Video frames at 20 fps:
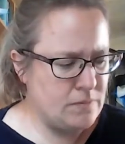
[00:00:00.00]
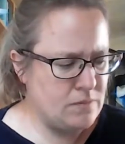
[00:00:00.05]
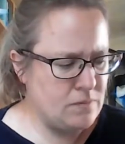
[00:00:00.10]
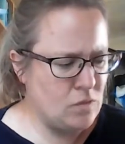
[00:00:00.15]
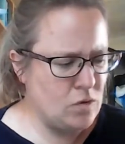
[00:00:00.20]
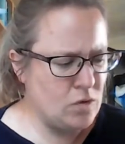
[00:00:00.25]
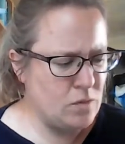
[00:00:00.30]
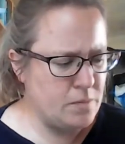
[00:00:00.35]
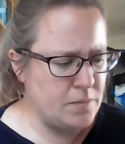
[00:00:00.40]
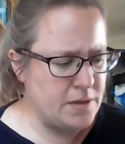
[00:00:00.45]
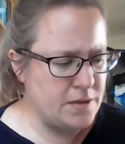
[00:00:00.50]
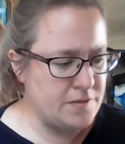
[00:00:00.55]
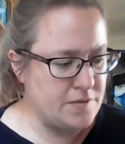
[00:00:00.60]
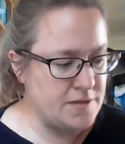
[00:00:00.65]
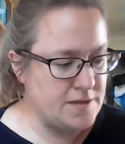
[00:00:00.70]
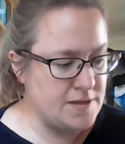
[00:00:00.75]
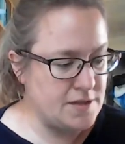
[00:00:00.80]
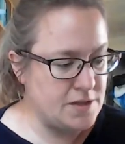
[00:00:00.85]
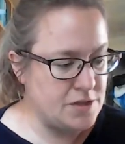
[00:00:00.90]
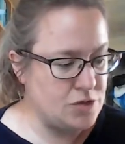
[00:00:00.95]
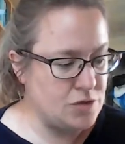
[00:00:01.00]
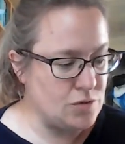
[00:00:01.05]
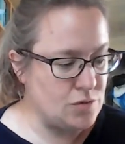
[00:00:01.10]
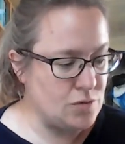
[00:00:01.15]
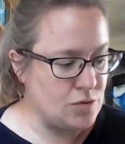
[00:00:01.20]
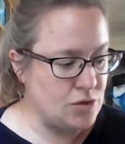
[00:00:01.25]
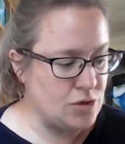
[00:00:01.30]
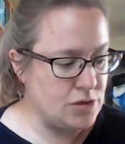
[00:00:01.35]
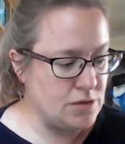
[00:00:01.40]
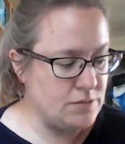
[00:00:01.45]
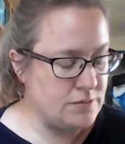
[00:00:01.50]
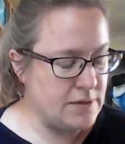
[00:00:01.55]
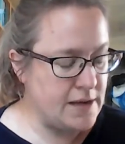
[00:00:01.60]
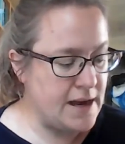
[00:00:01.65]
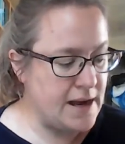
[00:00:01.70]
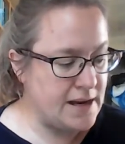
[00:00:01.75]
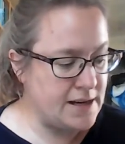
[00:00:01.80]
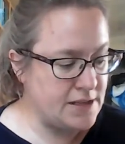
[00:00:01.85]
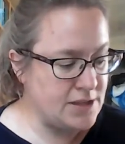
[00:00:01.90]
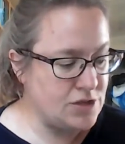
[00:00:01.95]
"What month?" said George.
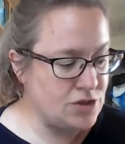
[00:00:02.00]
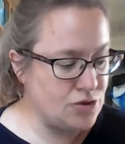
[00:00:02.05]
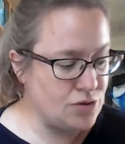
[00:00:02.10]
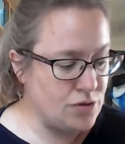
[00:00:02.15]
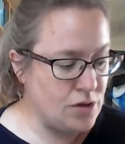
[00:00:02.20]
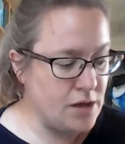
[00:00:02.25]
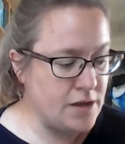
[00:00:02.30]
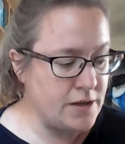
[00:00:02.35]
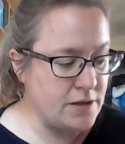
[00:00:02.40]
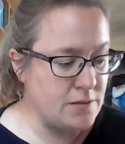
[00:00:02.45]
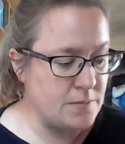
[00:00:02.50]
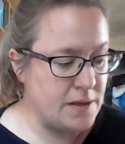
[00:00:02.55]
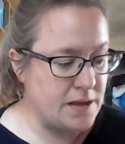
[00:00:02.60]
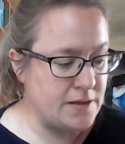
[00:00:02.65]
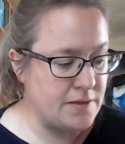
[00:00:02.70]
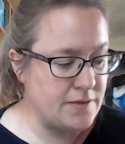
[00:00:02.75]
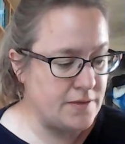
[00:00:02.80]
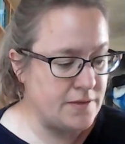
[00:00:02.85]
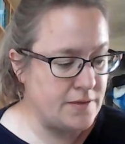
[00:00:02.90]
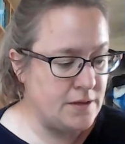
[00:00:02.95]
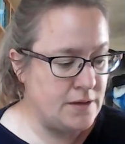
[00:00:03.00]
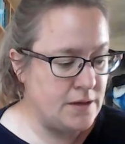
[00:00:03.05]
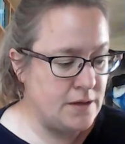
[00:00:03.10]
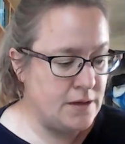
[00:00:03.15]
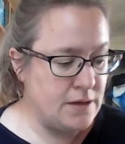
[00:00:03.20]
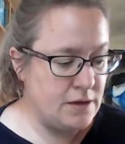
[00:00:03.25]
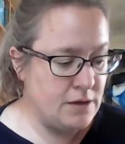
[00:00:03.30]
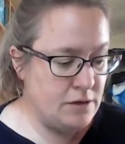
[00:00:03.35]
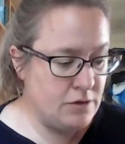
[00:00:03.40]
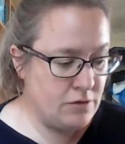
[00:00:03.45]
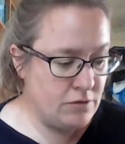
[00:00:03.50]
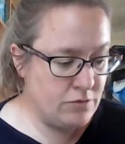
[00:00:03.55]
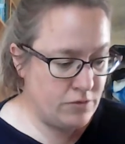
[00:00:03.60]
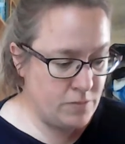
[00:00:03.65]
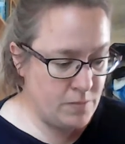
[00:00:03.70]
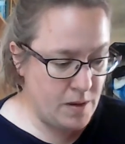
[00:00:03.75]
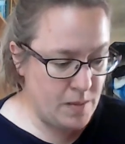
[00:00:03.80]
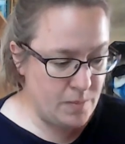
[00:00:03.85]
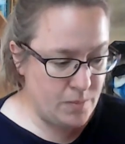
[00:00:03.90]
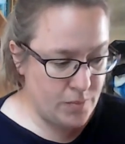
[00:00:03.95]
"Henny's trial month.
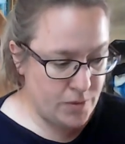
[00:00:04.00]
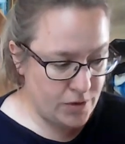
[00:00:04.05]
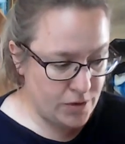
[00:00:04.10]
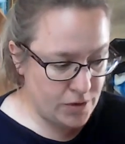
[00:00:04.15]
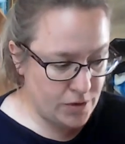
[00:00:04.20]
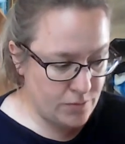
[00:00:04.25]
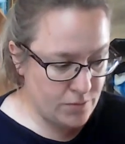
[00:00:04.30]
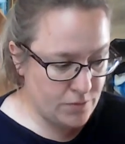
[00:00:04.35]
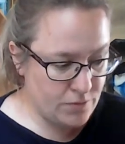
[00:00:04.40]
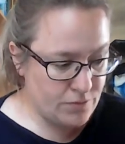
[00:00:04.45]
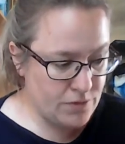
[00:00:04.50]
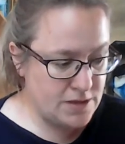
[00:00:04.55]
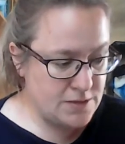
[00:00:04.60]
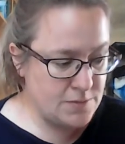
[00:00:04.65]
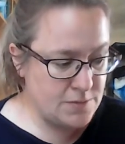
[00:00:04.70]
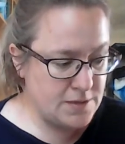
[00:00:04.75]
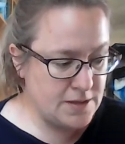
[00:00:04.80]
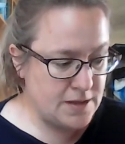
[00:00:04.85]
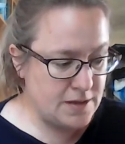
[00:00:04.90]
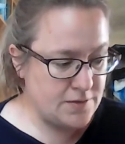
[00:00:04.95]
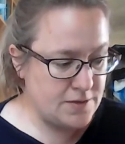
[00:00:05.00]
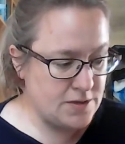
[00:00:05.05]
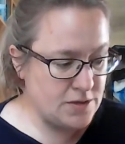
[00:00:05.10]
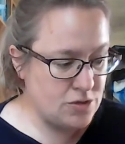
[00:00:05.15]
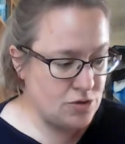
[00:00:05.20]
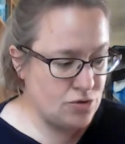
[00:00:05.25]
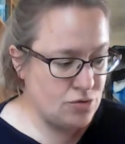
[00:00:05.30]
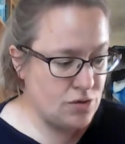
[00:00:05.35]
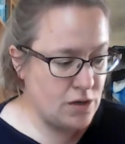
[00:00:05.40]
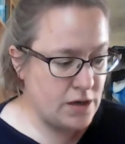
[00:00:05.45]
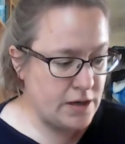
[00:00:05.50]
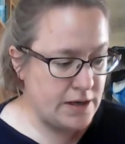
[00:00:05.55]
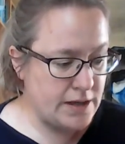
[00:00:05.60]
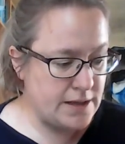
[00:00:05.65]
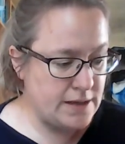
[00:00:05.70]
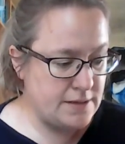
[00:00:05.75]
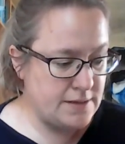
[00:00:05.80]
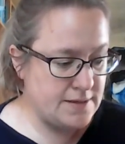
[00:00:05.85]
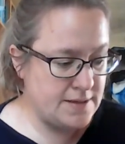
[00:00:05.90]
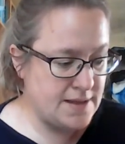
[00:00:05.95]
Remember, you agreed we'd give it a try,
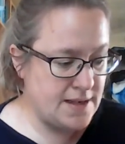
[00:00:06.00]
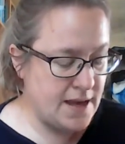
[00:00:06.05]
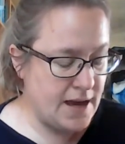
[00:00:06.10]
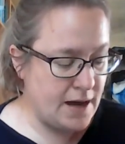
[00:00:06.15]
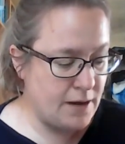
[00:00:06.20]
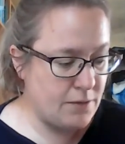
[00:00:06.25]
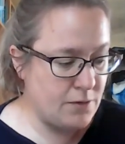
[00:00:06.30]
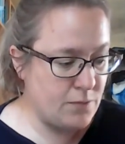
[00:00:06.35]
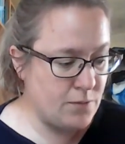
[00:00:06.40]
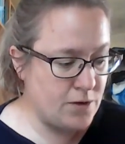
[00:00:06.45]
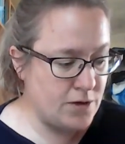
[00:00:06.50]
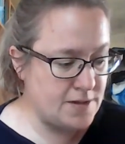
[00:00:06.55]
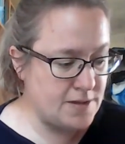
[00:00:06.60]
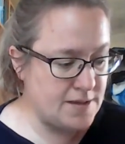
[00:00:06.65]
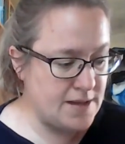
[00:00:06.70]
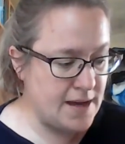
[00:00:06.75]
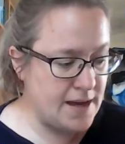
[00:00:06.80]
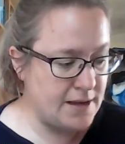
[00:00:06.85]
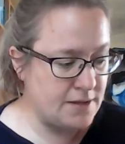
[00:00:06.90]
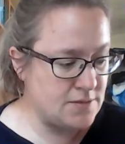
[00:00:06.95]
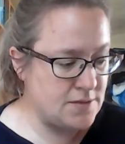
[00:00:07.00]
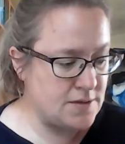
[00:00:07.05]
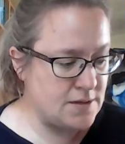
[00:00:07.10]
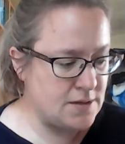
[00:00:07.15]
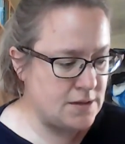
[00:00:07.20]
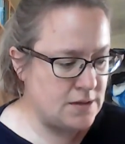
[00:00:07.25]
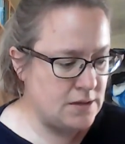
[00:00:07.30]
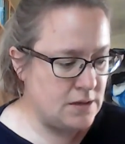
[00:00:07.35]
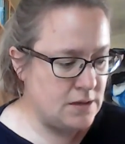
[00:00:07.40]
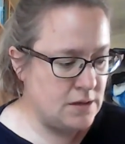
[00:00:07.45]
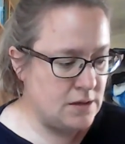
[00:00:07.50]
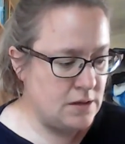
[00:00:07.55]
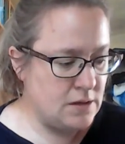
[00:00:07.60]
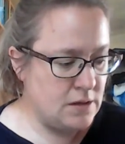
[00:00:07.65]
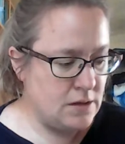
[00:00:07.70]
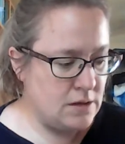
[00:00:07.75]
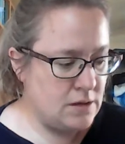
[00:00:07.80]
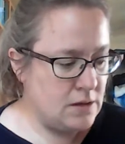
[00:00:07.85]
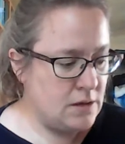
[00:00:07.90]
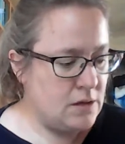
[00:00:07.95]
see how it worked out."
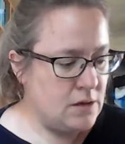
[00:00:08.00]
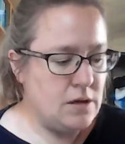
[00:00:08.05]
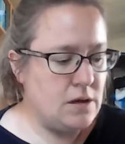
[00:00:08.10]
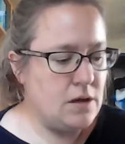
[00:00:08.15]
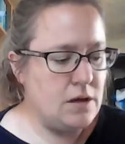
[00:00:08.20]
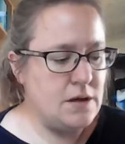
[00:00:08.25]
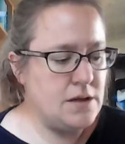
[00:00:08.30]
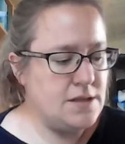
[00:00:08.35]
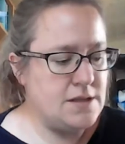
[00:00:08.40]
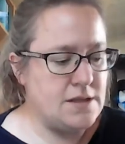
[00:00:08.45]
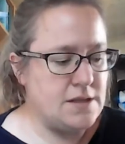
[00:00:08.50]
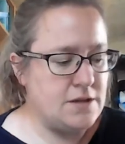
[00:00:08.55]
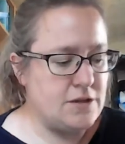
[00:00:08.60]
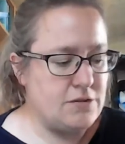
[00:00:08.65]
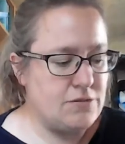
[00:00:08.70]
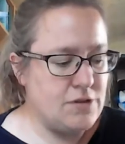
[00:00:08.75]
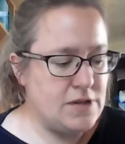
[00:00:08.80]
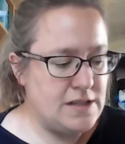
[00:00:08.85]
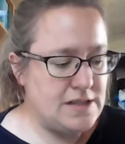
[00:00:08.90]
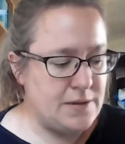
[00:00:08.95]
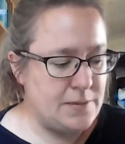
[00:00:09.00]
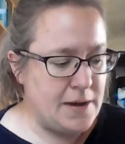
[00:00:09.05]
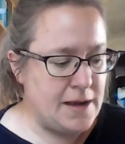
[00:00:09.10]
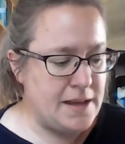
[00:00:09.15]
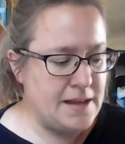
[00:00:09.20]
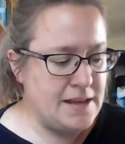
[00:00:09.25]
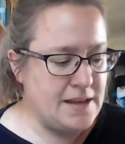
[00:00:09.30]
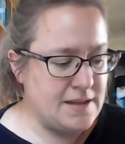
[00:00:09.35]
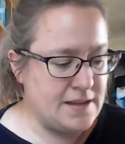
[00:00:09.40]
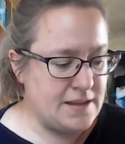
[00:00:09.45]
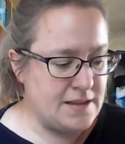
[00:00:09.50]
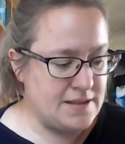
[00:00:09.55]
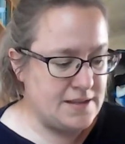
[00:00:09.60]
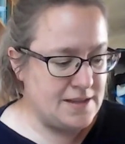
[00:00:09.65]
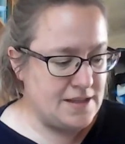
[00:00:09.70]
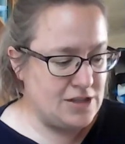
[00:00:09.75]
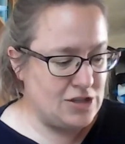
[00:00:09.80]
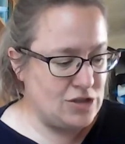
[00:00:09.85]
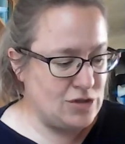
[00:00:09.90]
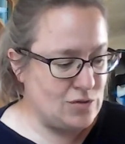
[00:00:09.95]
"I didn't agree to anything,"
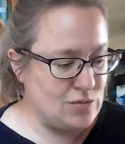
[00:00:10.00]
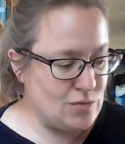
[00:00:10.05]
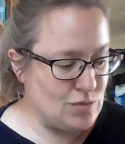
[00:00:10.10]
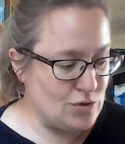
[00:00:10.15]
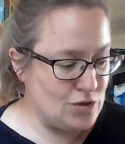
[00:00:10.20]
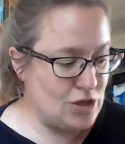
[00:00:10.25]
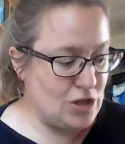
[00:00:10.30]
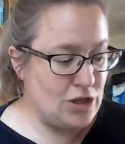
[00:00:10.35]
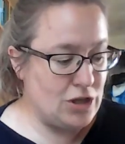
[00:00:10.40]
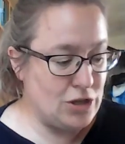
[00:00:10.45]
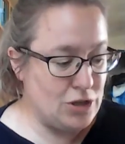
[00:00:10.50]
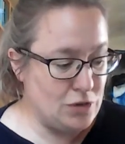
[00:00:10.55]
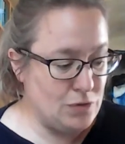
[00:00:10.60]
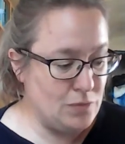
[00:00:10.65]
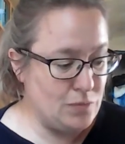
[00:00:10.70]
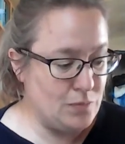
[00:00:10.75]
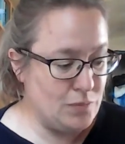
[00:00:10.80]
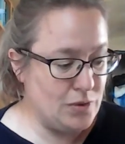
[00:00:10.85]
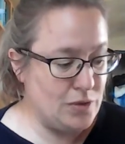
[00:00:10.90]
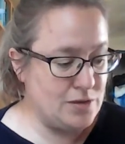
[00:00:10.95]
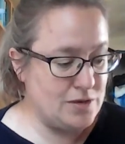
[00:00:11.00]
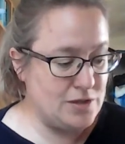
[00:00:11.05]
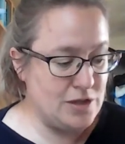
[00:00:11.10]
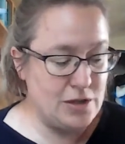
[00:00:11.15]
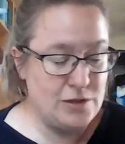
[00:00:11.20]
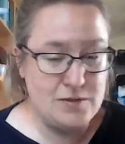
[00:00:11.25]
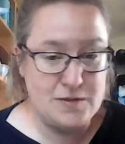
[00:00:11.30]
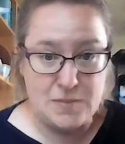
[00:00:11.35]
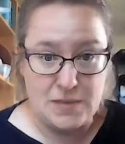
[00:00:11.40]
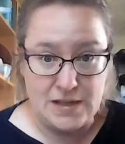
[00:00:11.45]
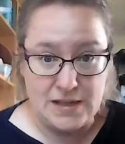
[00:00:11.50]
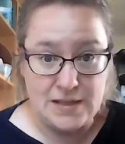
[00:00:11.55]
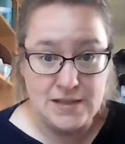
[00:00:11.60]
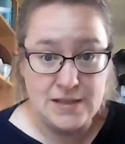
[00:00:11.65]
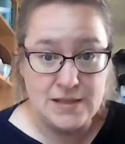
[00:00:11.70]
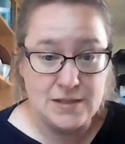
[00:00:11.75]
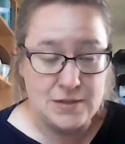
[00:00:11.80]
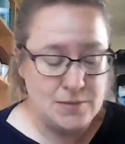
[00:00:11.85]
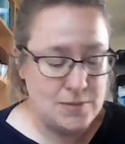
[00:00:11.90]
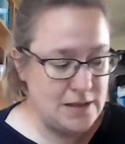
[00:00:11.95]
said George. "You bulldozed me
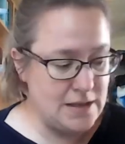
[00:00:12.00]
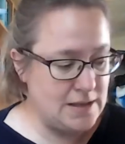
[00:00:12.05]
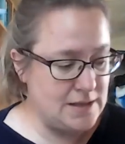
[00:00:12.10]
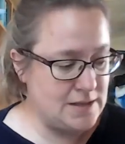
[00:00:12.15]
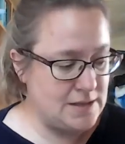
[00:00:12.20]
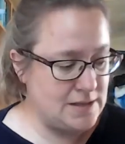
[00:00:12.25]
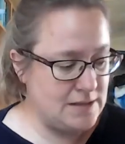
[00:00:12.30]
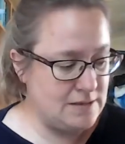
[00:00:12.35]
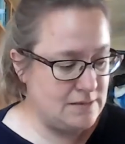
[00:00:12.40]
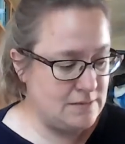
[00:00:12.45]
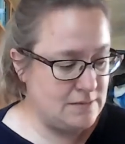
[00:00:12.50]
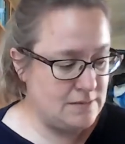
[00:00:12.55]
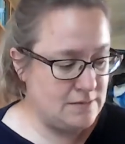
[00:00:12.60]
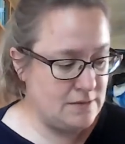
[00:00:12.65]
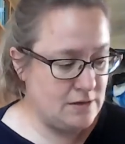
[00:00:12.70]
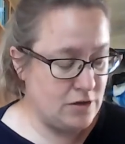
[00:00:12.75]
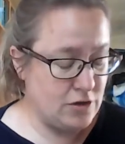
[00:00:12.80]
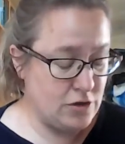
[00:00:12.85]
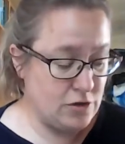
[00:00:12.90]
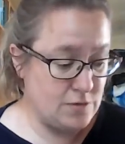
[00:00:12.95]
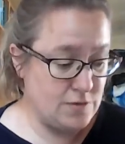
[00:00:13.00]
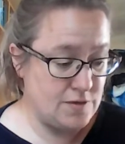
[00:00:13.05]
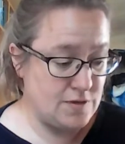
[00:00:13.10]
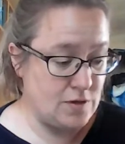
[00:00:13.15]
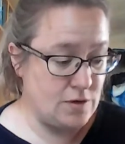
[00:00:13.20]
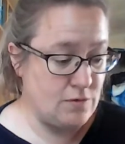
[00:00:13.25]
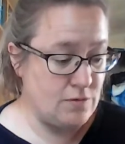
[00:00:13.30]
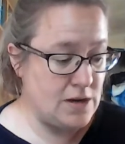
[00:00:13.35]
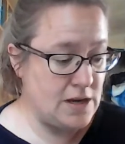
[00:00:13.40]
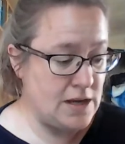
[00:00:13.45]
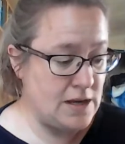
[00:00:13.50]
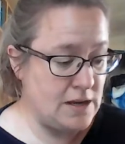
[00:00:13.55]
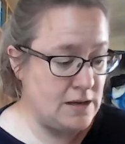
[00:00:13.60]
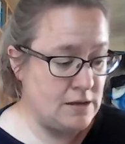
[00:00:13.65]
into it." "Are you sorry?"